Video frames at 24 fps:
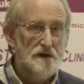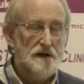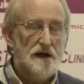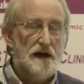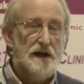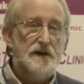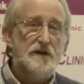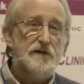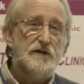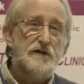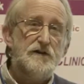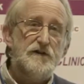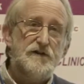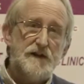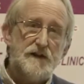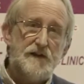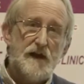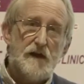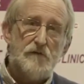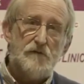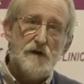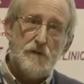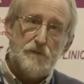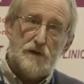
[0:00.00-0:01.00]
And you can see
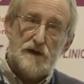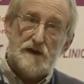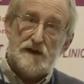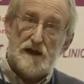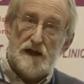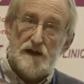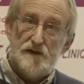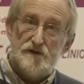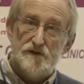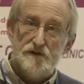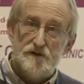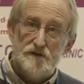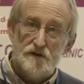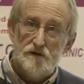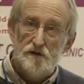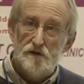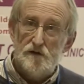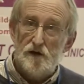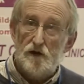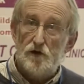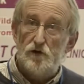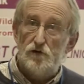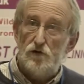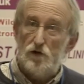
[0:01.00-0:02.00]
that replicated
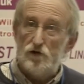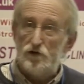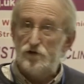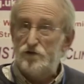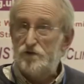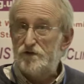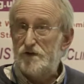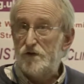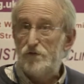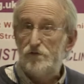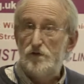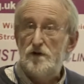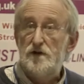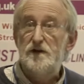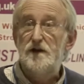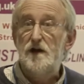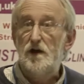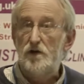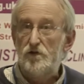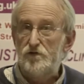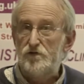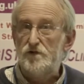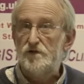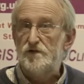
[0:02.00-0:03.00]
across different
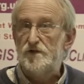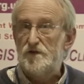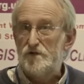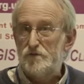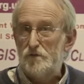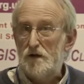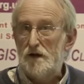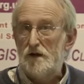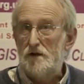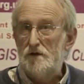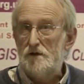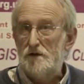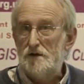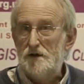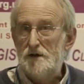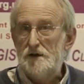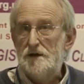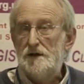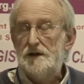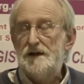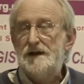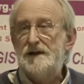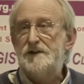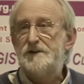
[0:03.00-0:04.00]
countries as well.
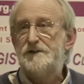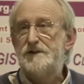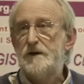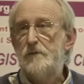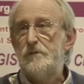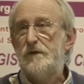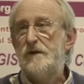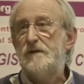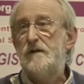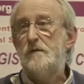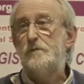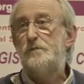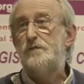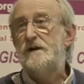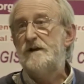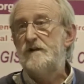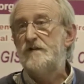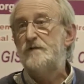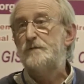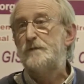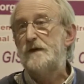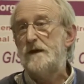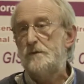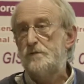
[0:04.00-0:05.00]
It's something that
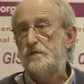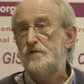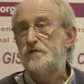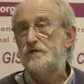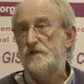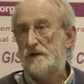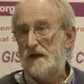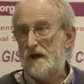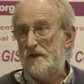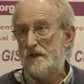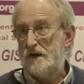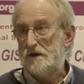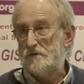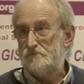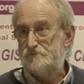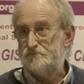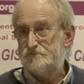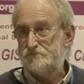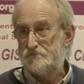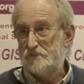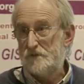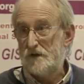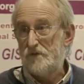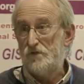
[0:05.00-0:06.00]
brings people together.
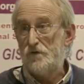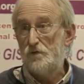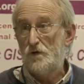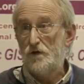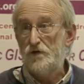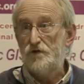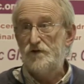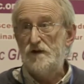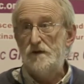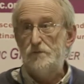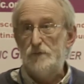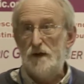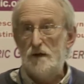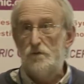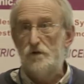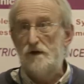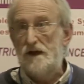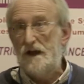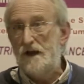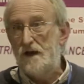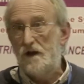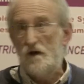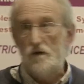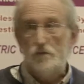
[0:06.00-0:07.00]
If you want to see people
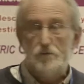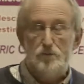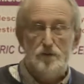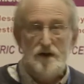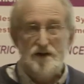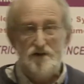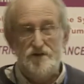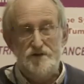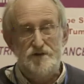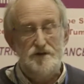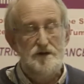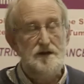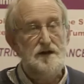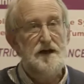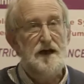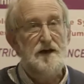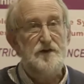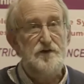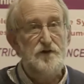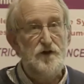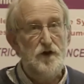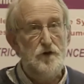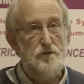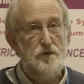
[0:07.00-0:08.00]
getting on best
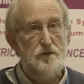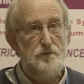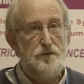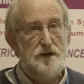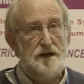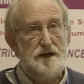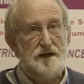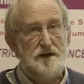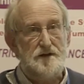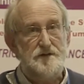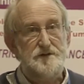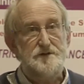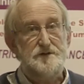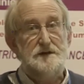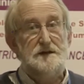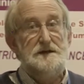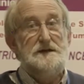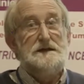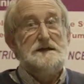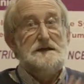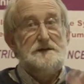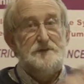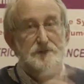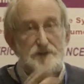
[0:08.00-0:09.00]
as human beings,
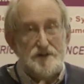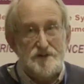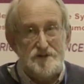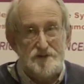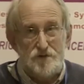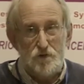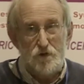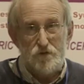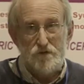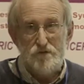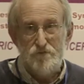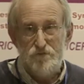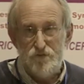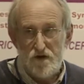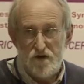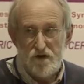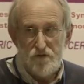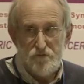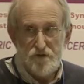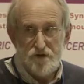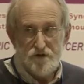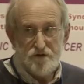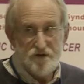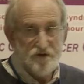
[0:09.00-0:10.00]
this sort of
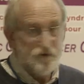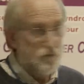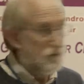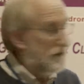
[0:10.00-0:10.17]
environment is